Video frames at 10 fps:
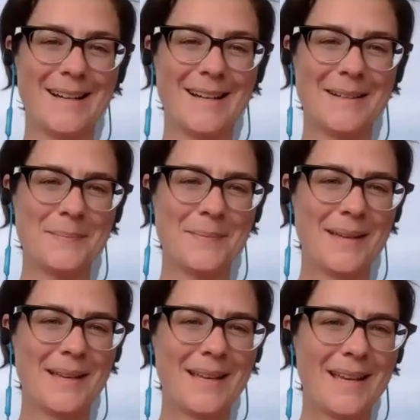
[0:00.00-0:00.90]
Um,
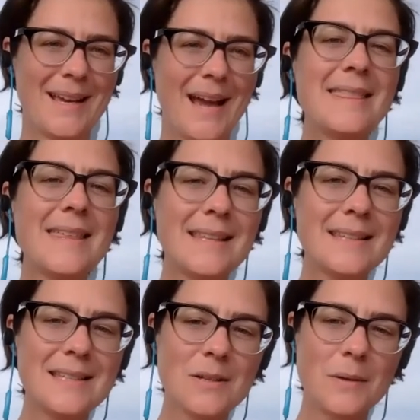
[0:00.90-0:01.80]
I think
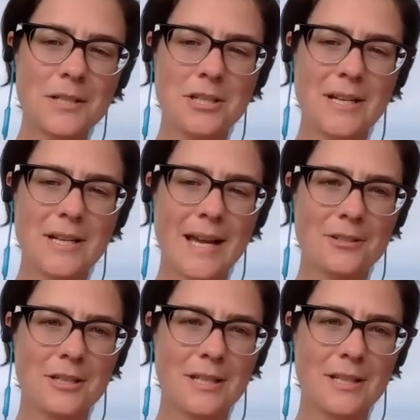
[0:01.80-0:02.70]
that this question
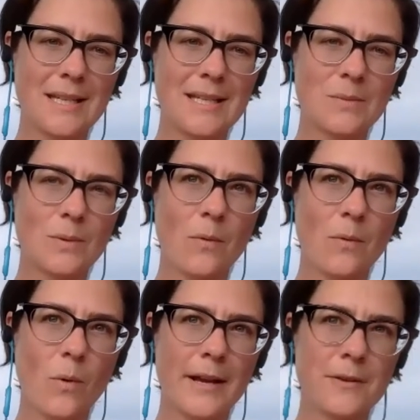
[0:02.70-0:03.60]
actually is like, why
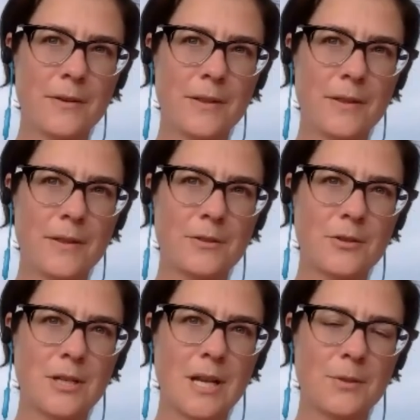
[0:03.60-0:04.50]
are there different numbers
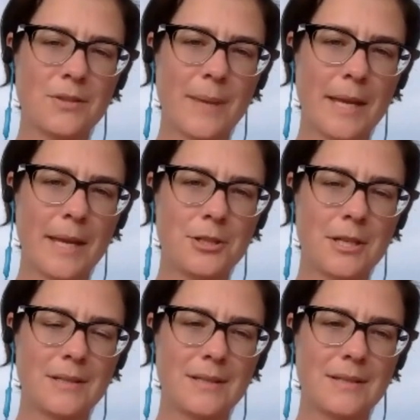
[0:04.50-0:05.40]
of
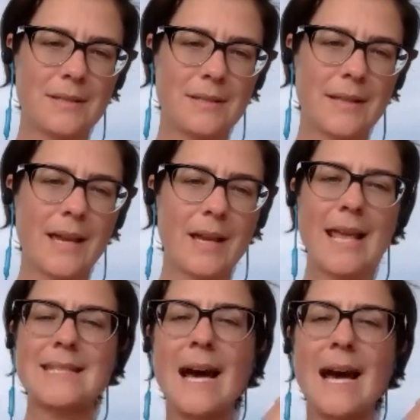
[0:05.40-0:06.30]
patients? Like, because it's
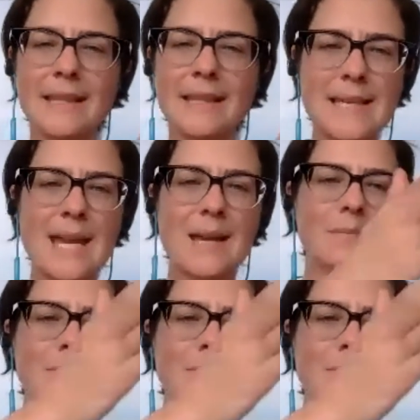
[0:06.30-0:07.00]
not the same.